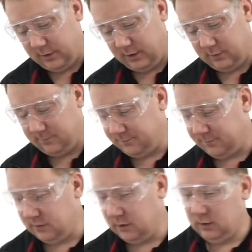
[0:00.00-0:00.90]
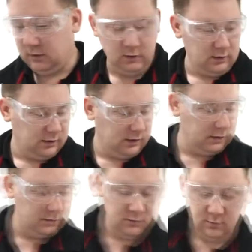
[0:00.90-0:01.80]
out.
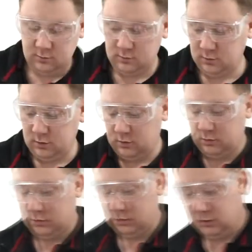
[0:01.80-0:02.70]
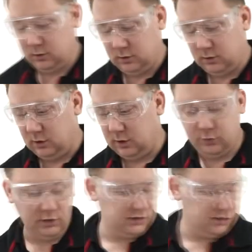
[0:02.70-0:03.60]
Then you
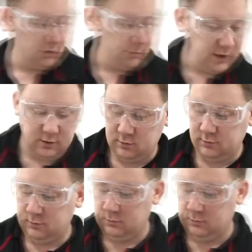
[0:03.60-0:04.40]
put your stock back on